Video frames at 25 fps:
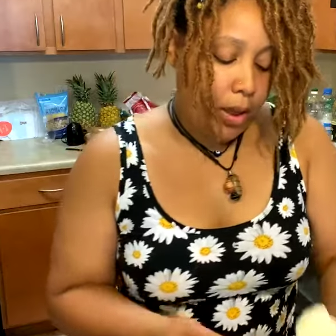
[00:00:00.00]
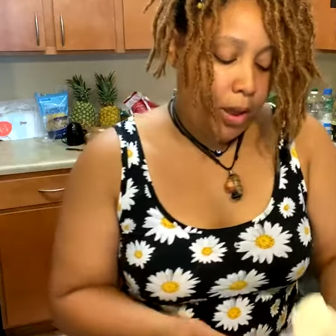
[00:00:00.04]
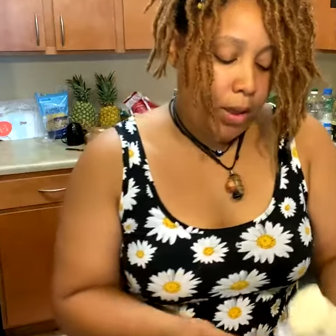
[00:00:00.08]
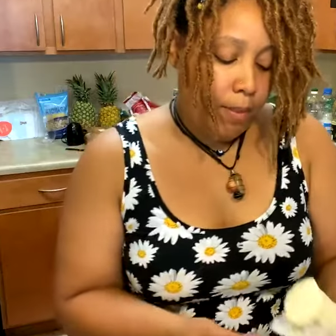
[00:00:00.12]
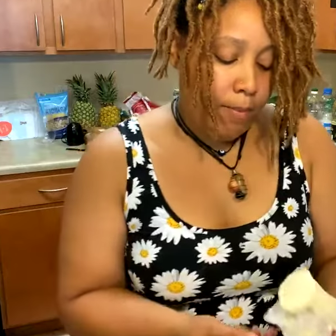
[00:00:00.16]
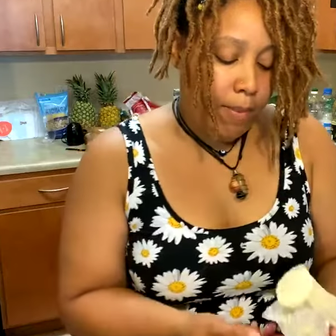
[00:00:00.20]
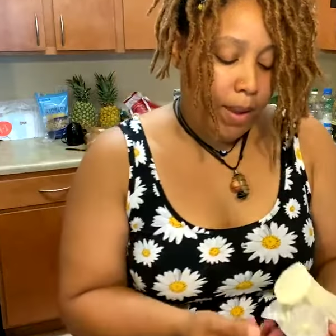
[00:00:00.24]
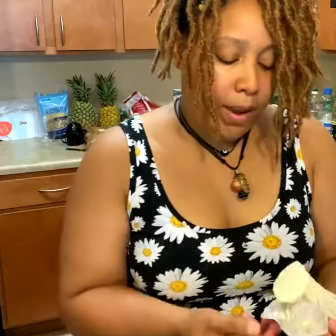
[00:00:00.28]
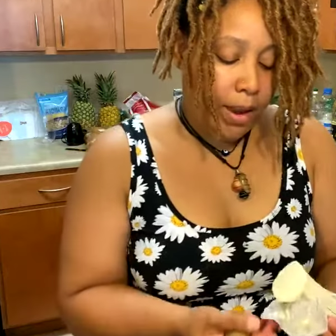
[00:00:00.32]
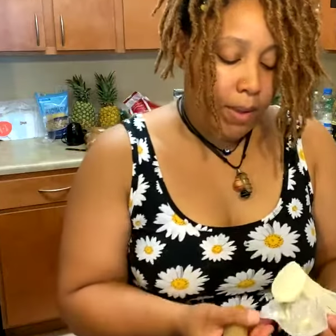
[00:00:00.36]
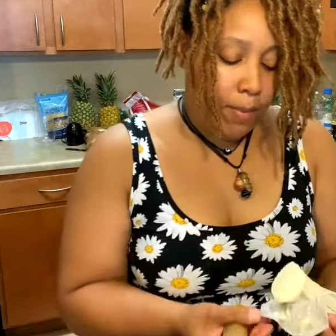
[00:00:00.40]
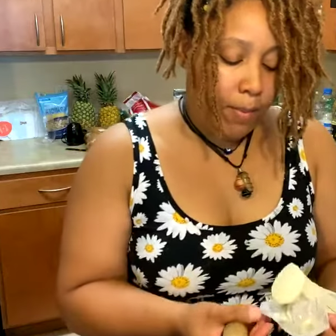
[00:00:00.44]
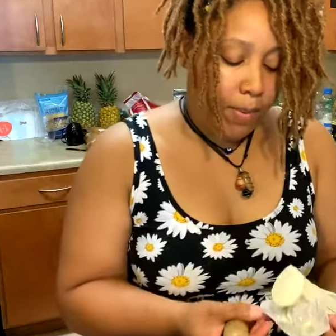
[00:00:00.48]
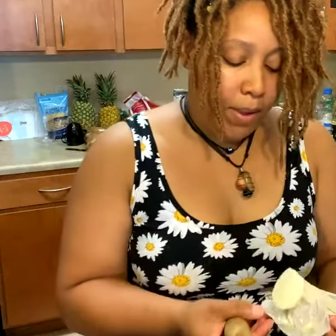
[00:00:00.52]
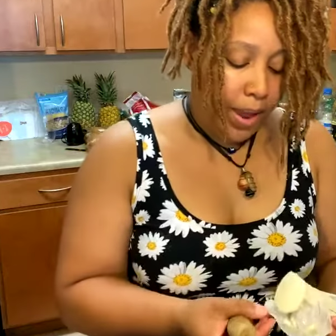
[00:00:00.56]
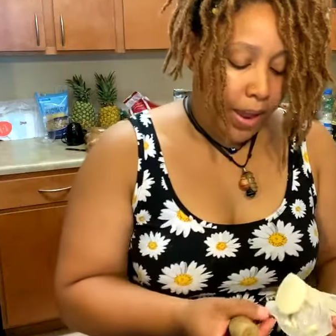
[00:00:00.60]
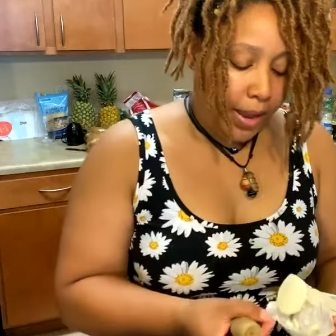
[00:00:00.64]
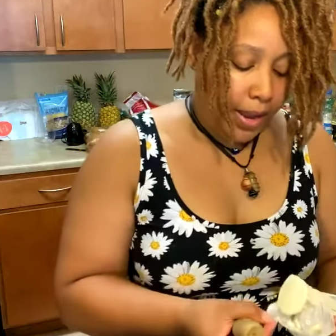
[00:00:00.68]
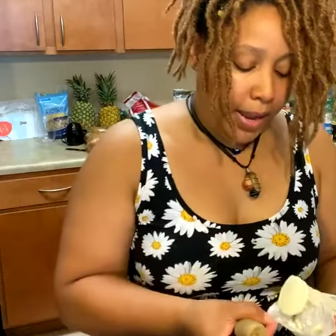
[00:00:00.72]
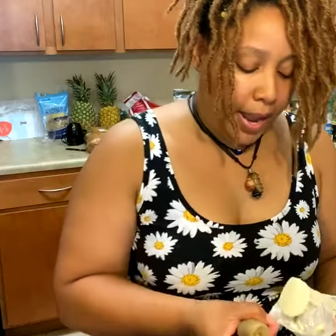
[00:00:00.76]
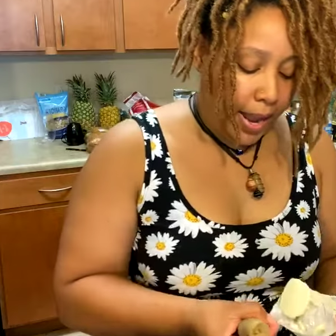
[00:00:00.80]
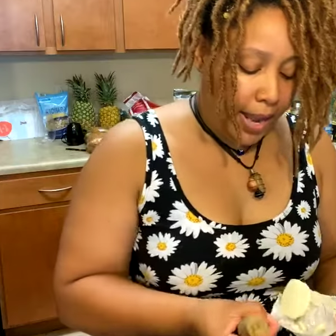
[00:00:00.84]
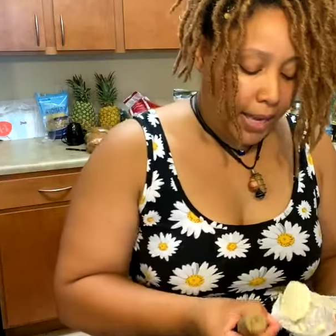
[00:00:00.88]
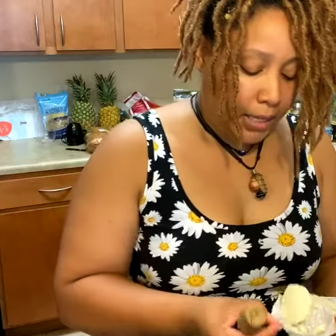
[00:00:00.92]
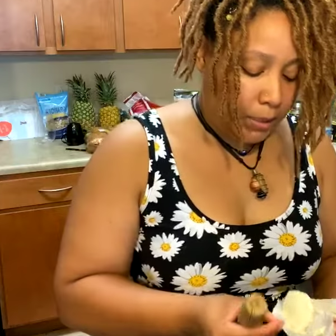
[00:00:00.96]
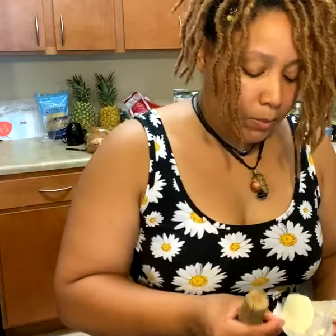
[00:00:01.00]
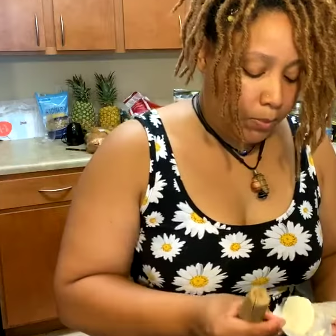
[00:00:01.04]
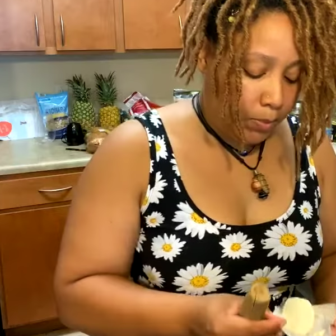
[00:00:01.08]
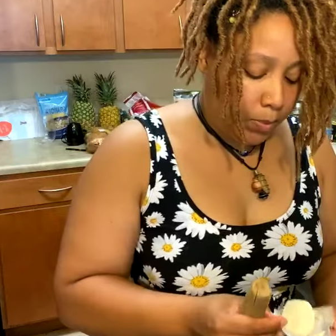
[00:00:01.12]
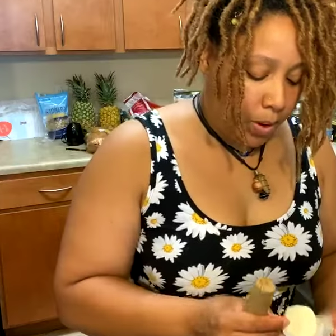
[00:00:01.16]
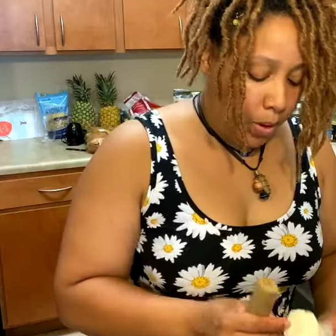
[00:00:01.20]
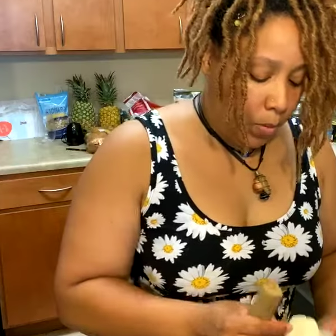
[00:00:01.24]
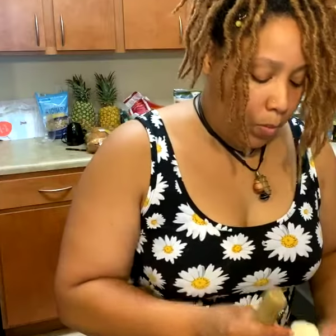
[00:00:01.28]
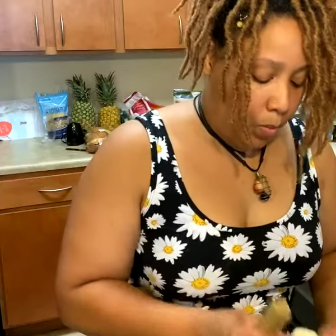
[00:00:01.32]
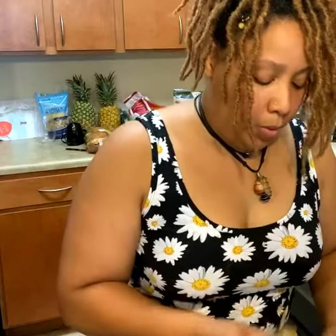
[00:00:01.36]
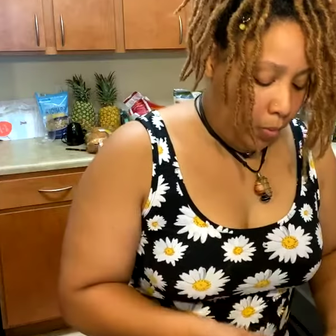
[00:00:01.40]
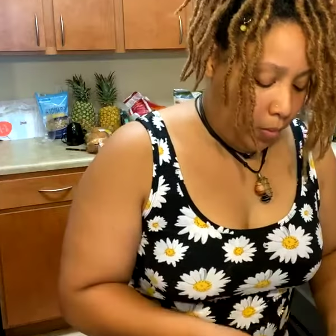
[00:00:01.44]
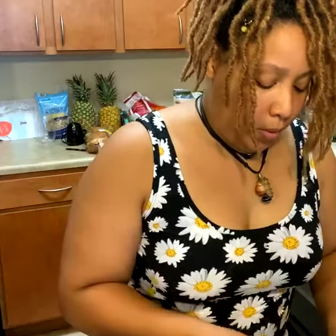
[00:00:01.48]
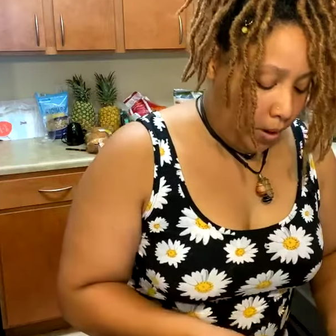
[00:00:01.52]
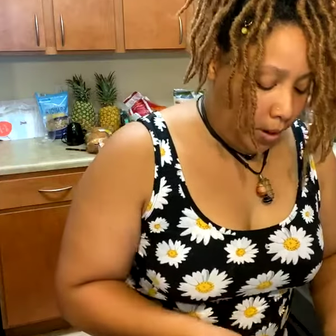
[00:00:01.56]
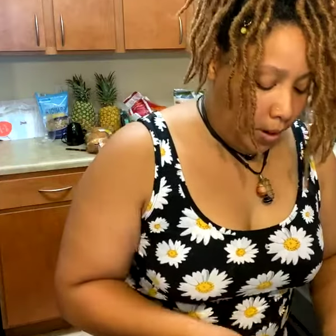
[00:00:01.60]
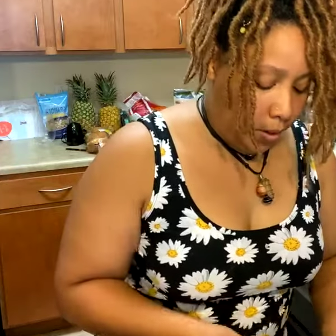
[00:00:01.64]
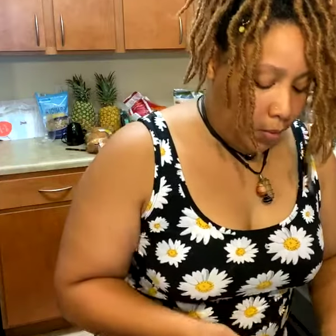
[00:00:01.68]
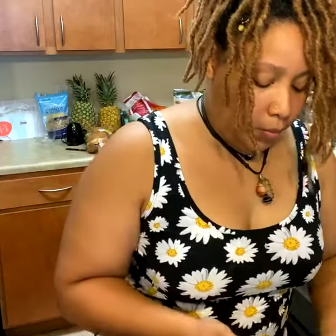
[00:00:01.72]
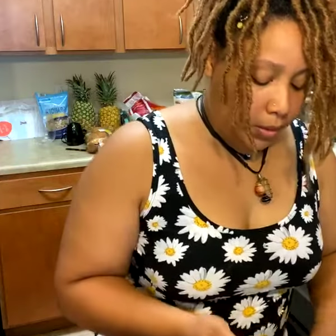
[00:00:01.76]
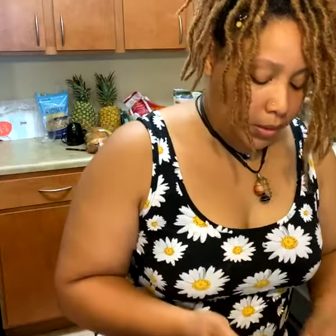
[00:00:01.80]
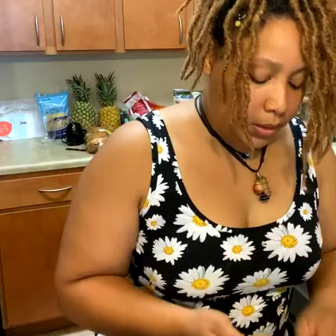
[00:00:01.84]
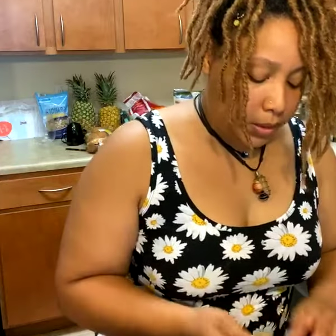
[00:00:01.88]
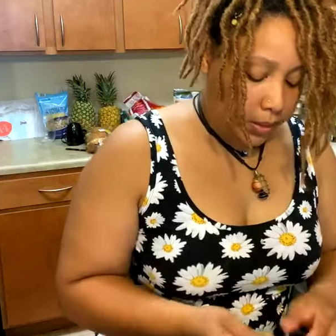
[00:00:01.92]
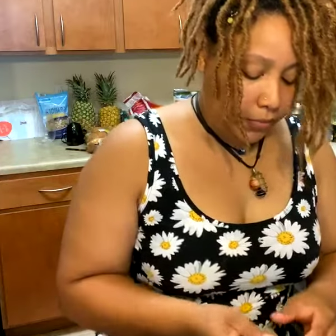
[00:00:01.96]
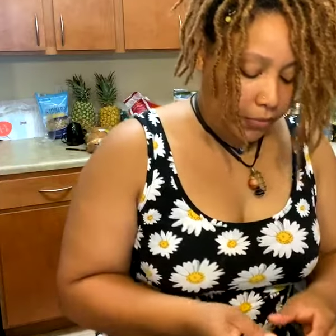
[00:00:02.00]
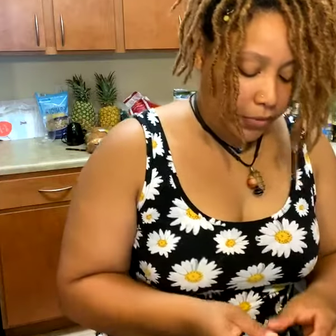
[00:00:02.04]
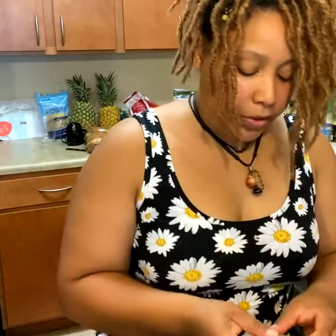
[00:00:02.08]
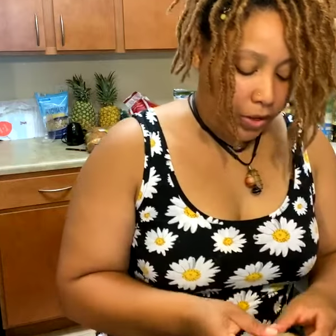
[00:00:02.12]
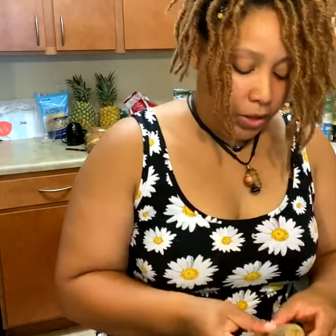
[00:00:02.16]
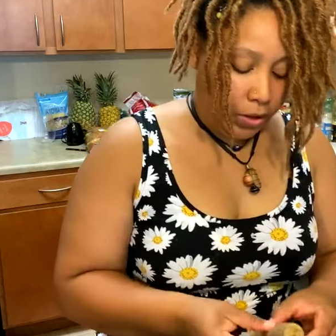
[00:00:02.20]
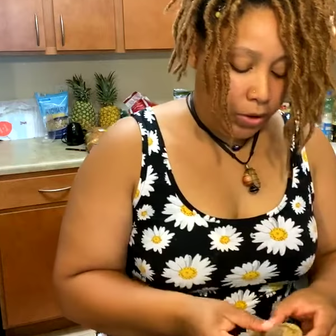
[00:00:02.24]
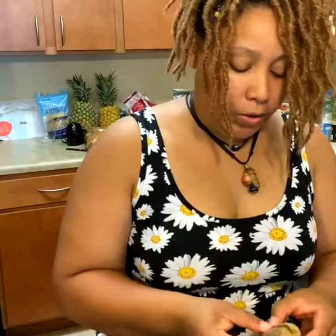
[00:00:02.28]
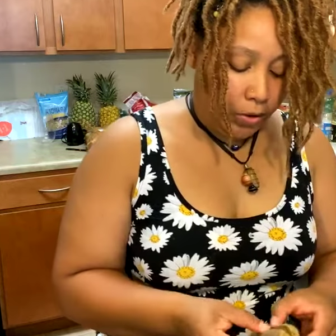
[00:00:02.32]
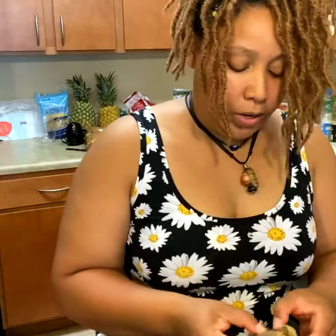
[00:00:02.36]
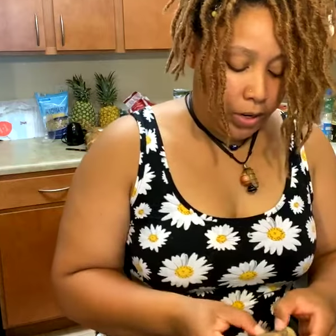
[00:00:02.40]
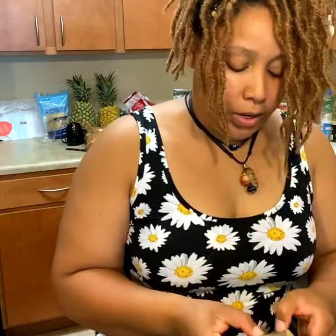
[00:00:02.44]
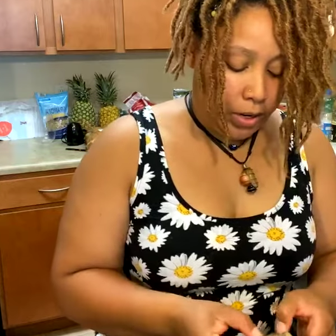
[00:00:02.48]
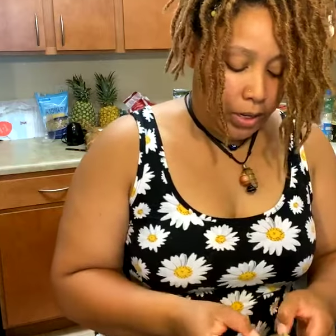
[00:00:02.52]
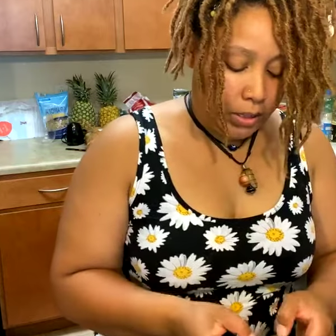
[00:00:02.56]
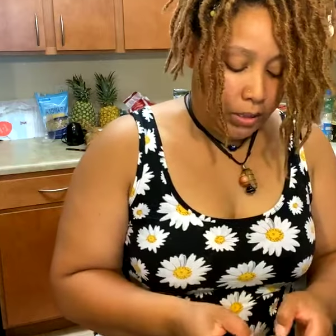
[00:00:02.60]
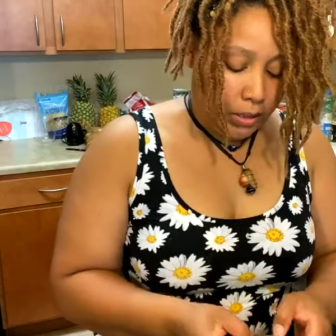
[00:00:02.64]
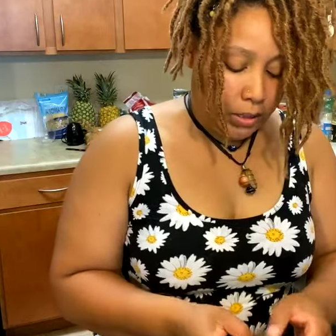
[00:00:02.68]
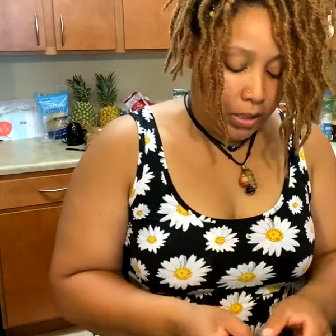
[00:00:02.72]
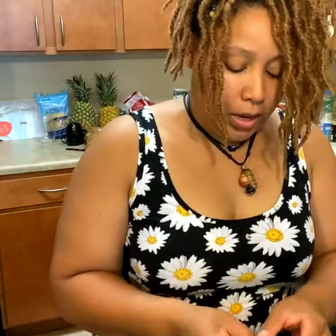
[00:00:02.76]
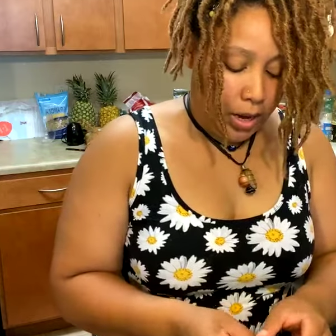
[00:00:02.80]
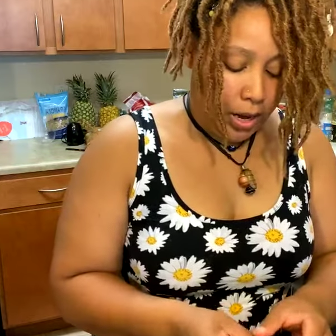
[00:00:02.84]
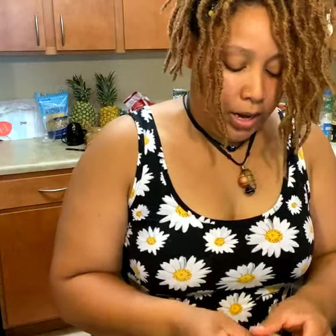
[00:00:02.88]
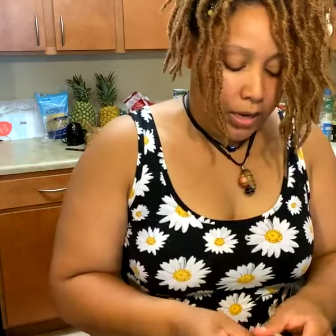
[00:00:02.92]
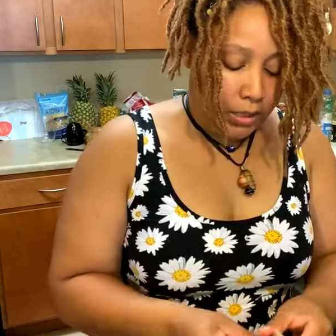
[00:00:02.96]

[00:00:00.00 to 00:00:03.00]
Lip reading: making pancakes, but we're working with different ingredients today,